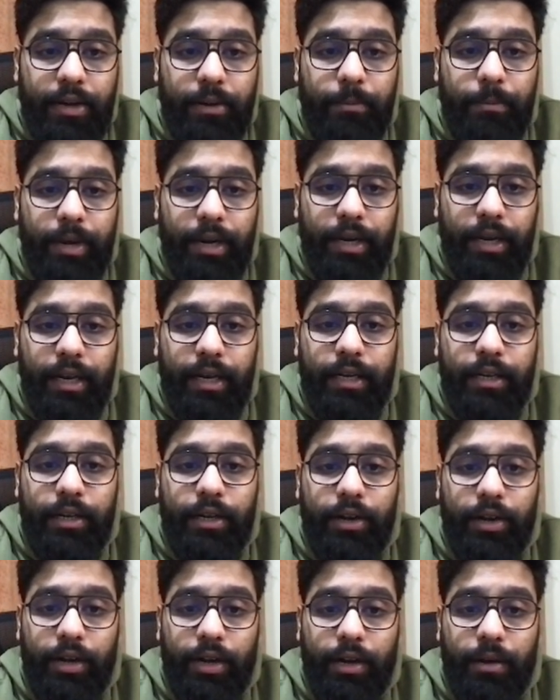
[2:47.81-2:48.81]
Bitget
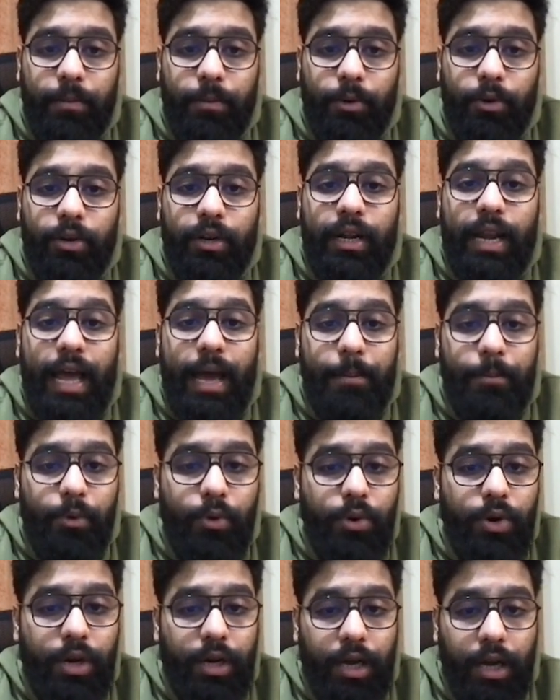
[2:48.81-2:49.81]
Trader Pro
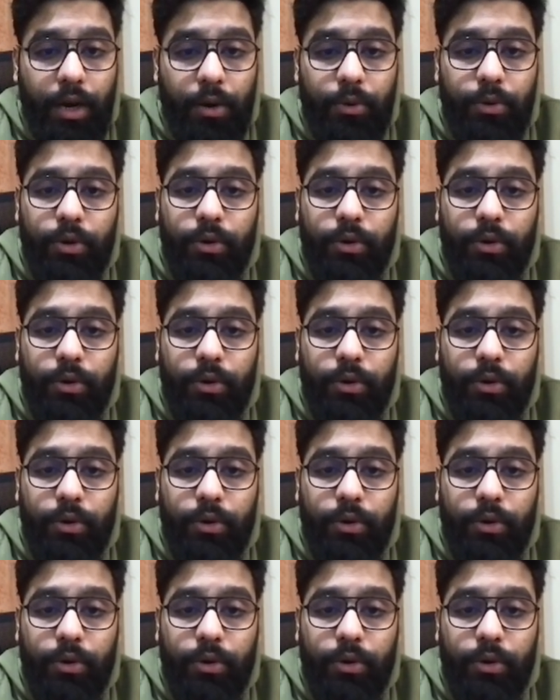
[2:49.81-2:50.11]
demo account